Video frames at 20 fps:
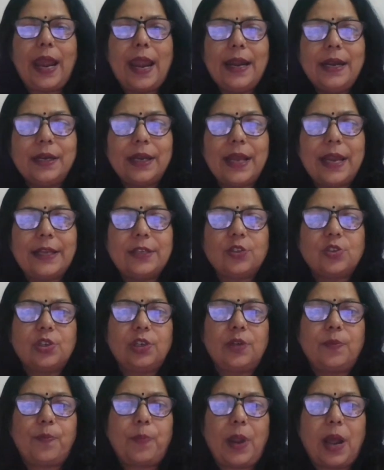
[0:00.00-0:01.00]

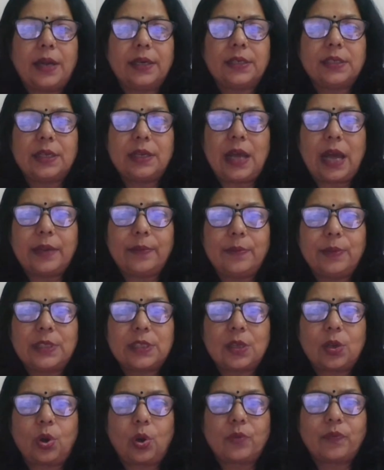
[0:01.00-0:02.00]
endangered plants and
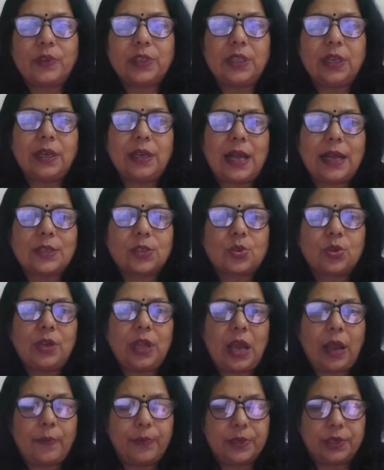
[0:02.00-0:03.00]
animals along with their
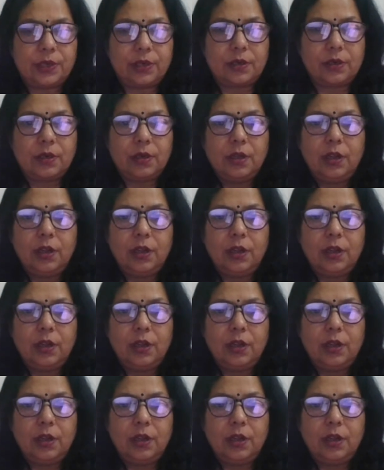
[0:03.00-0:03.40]
natural habitat.